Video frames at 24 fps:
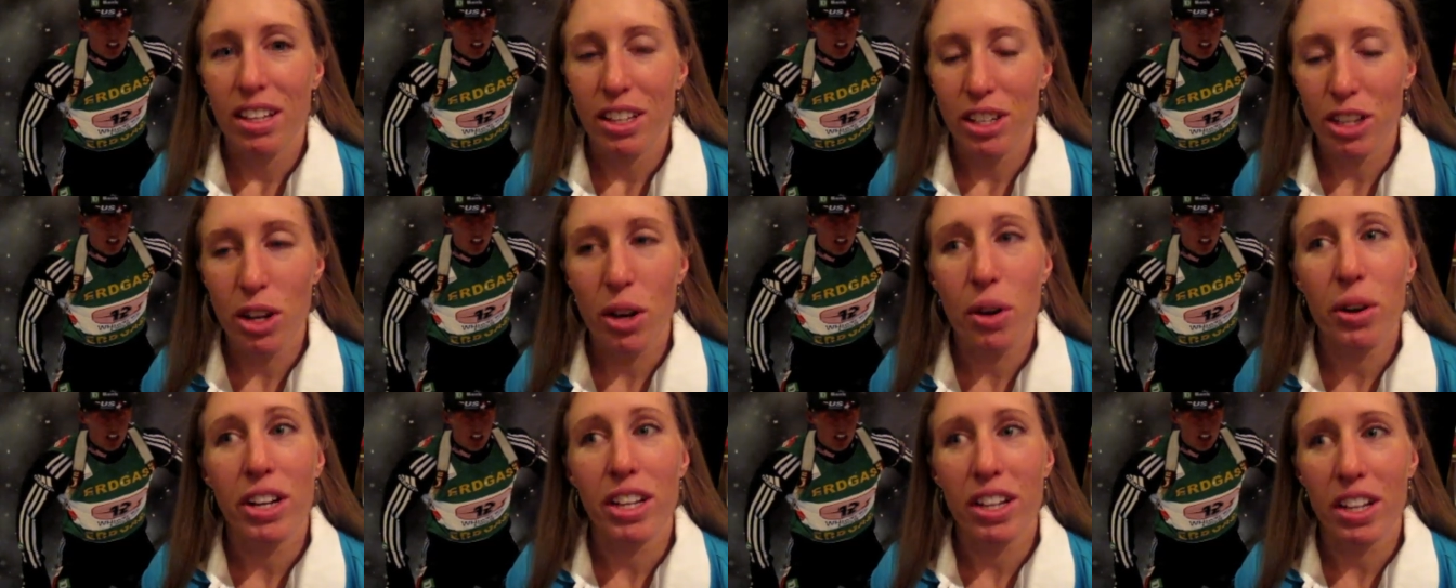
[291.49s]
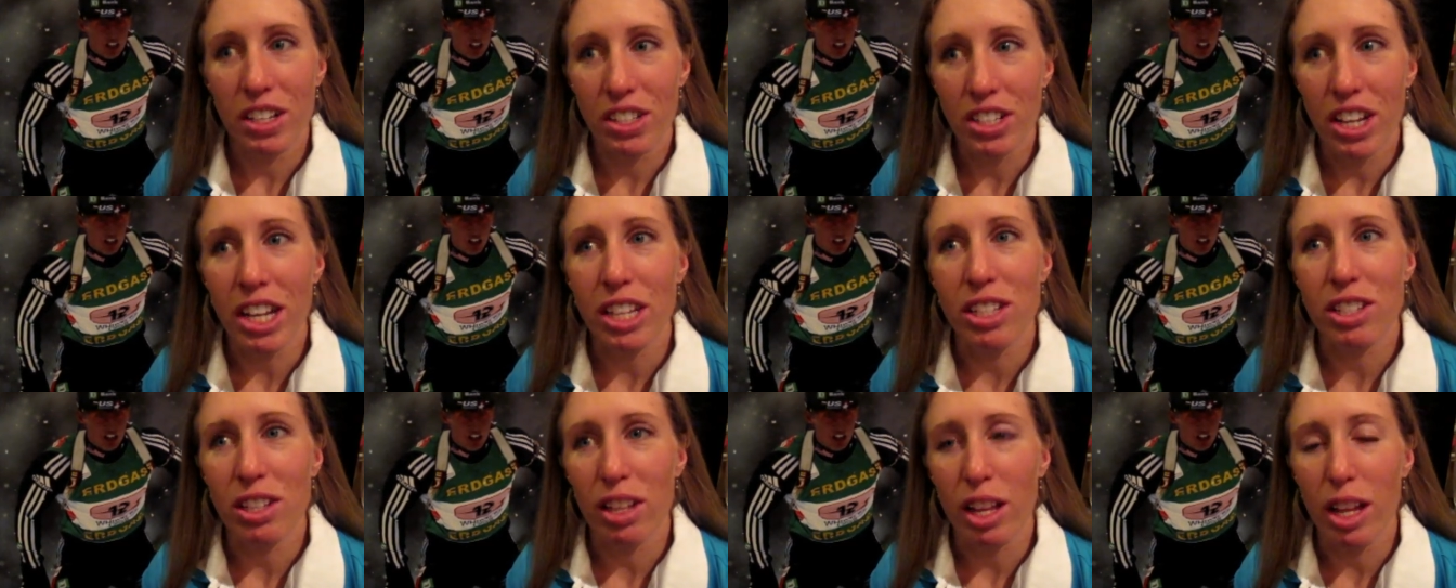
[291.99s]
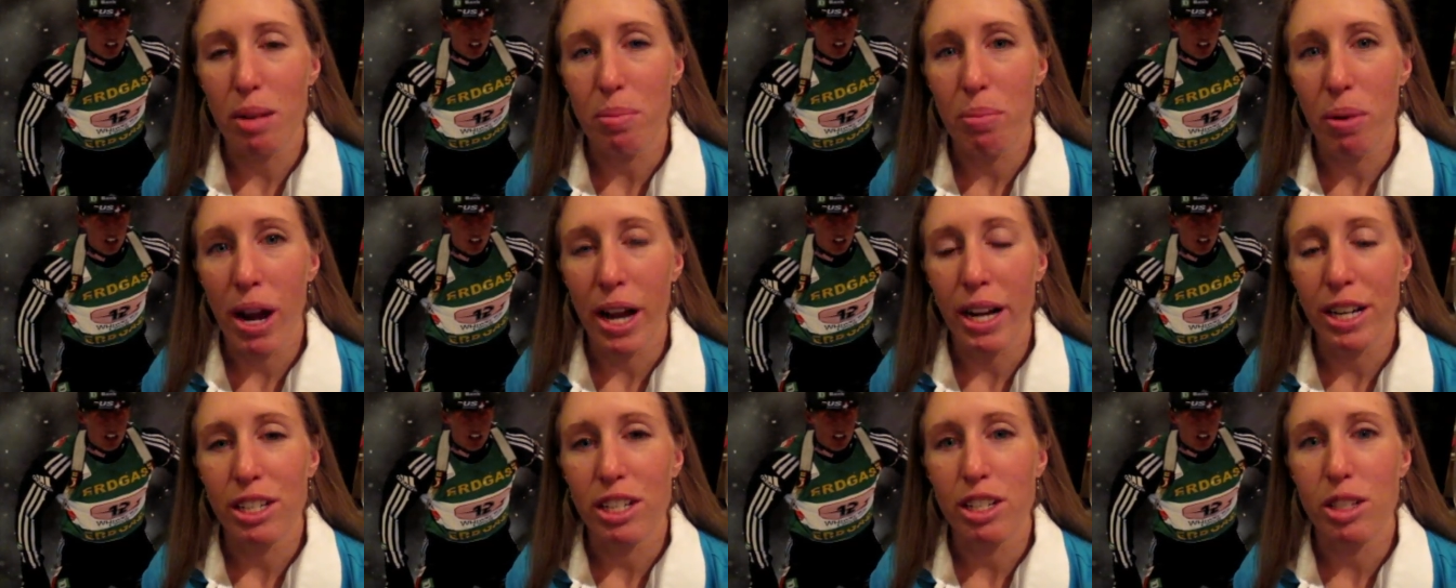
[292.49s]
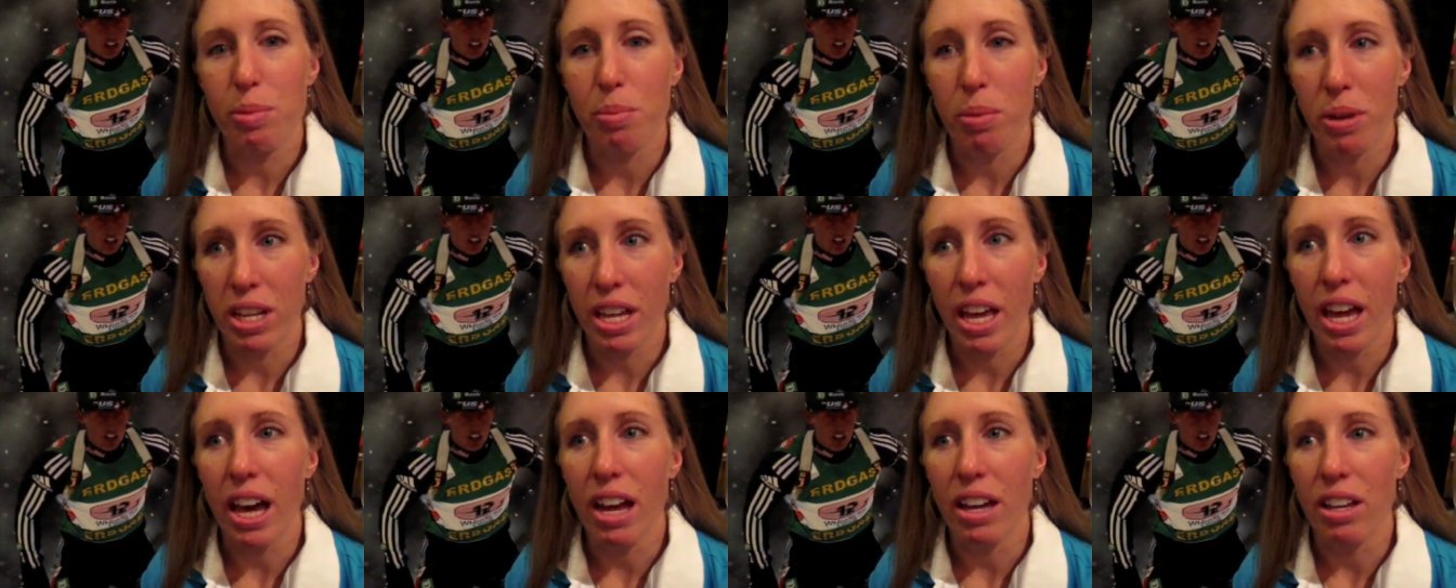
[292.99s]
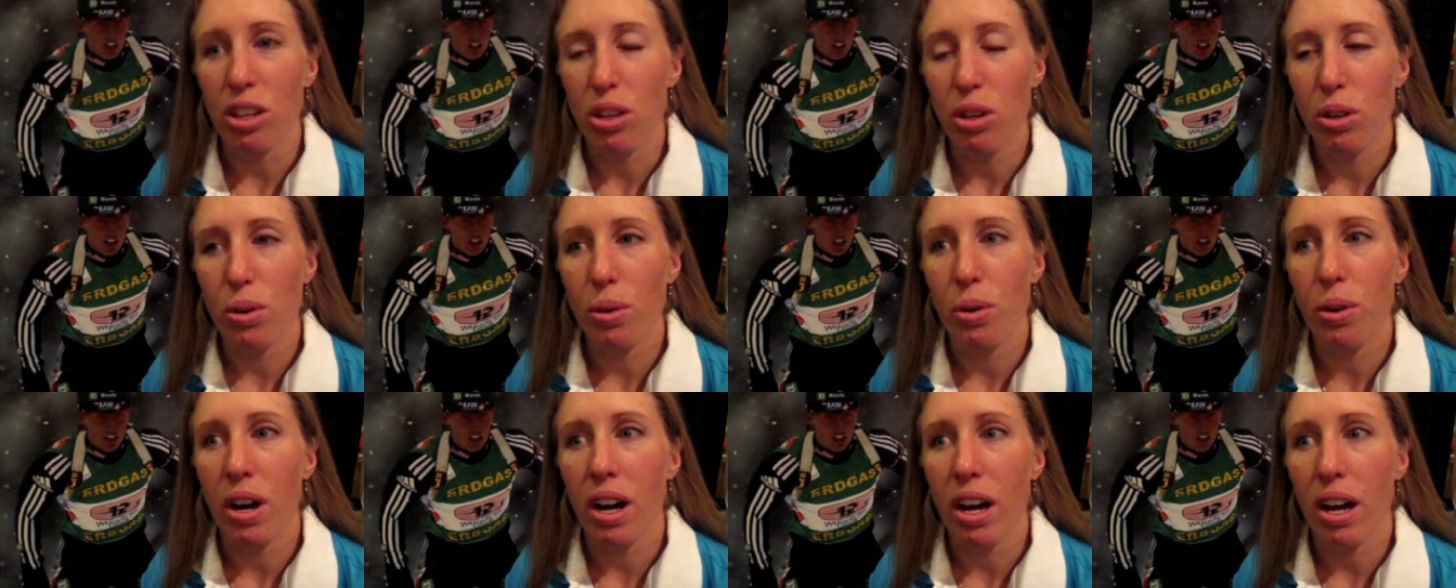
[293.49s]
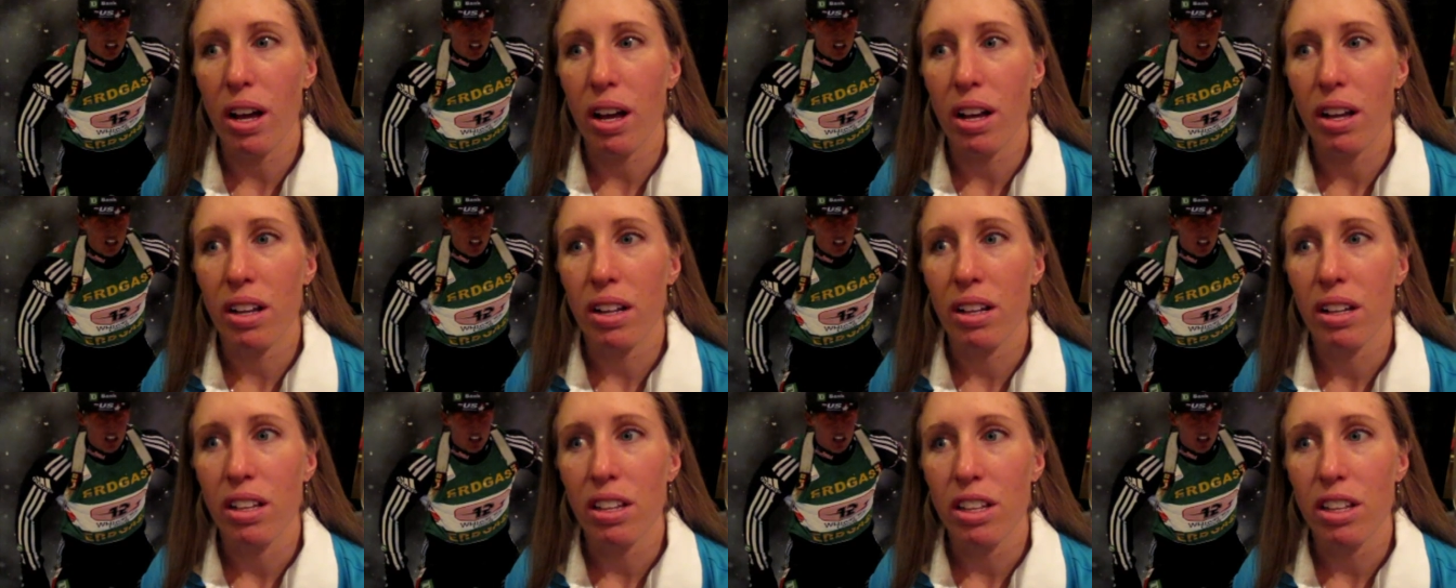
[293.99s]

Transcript: You know, it, it, takes a lot of practice, but yeah, you uh,